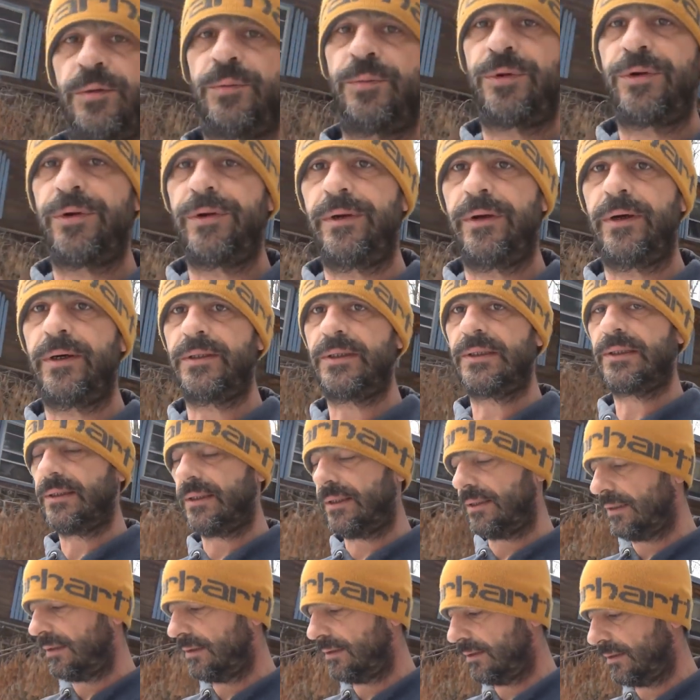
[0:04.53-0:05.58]
Pretty nice
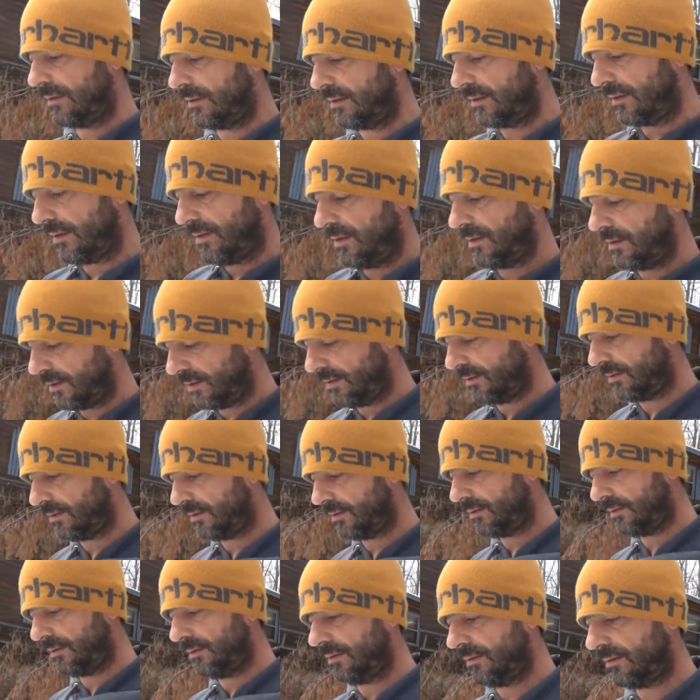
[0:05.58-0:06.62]
day here today.
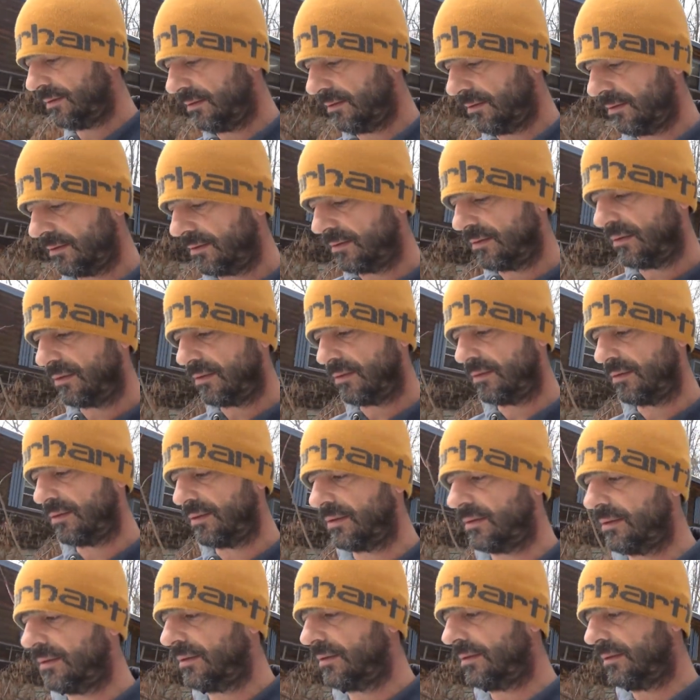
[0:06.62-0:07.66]
I think
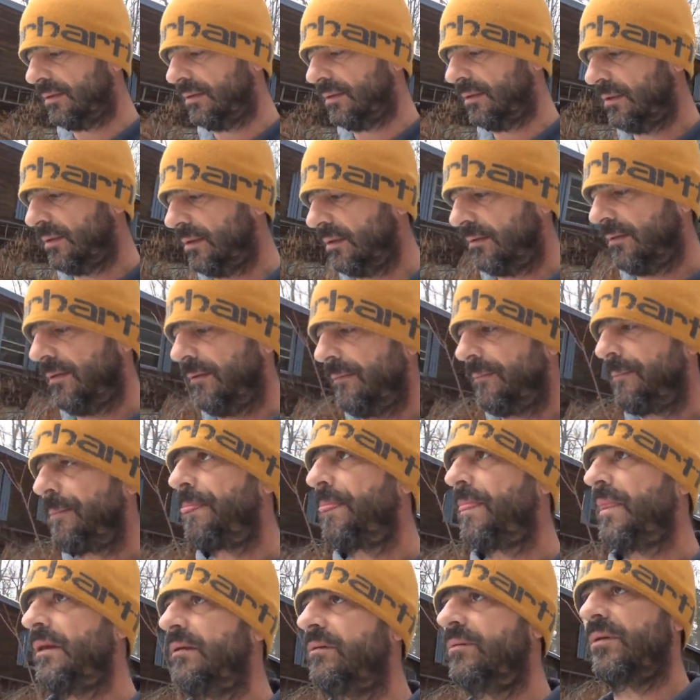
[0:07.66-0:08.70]
it's
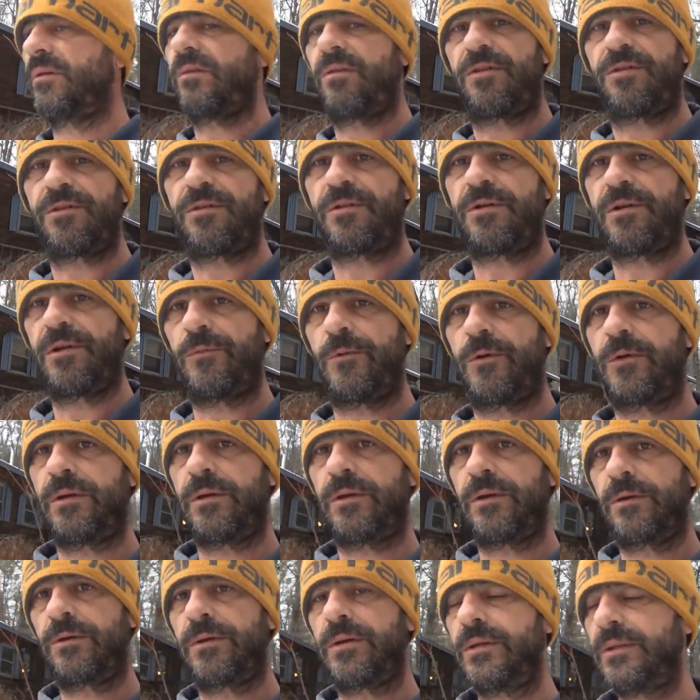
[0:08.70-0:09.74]
31
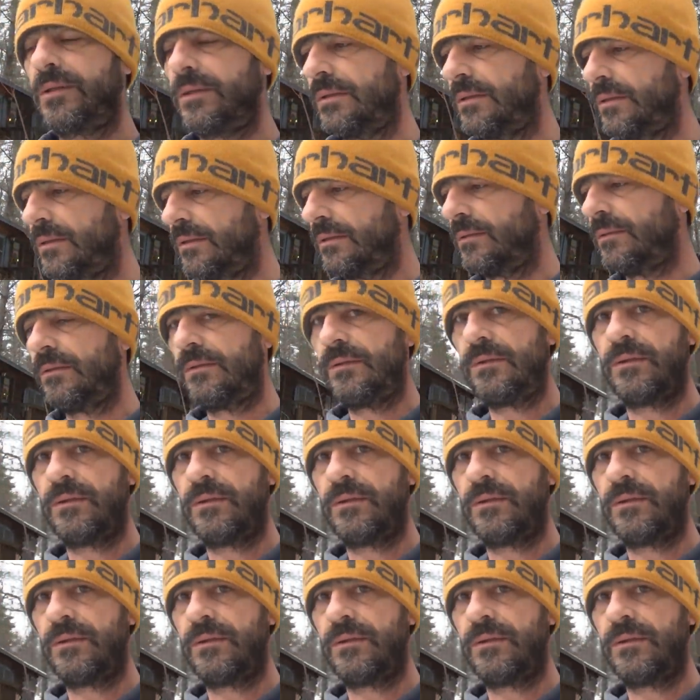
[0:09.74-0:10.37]
degrees or so.